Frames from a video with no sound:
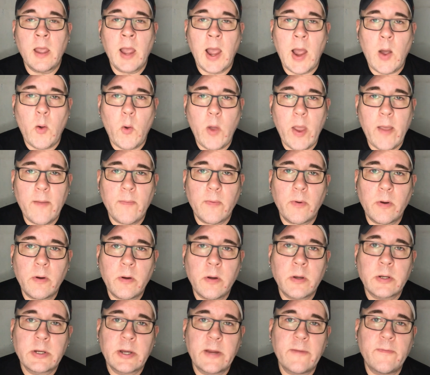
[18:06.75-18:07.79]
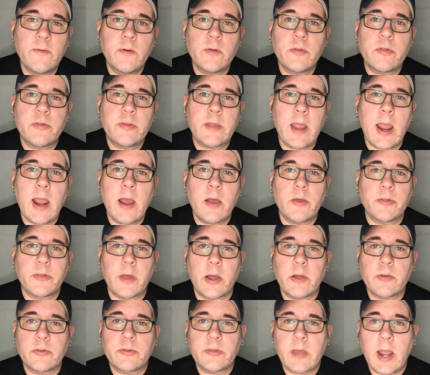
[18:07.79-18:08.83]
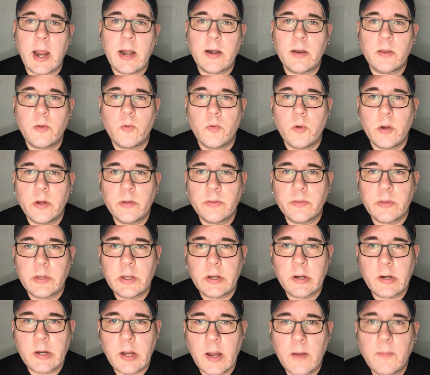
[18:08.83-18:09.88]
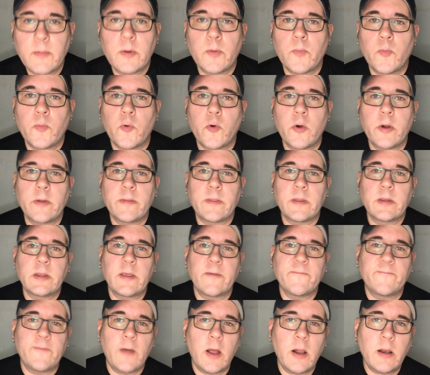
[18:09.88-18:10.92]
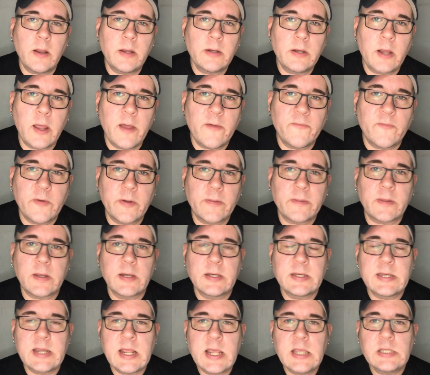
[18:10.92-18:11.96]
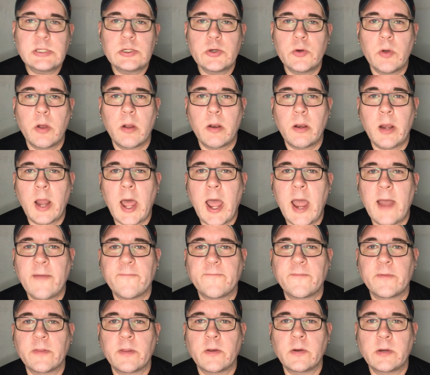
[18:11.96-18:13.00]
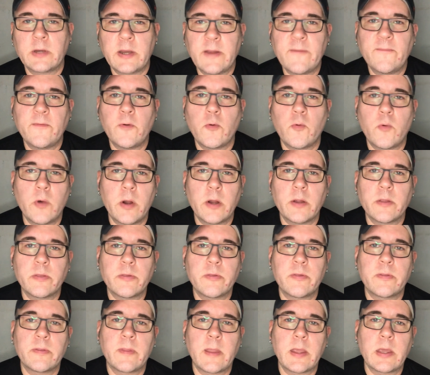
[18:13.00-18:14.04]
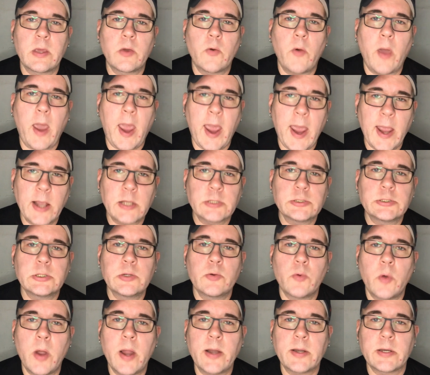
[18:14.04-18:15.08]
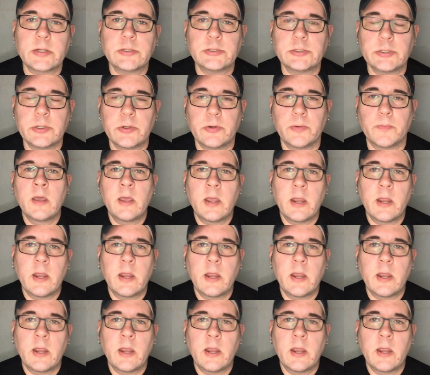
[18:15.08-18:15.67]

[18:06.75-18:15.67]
However, different styles outside of the ones that you're comfortable with and you fall in love with can teach you a lot for the different ones that you actually want to shoot.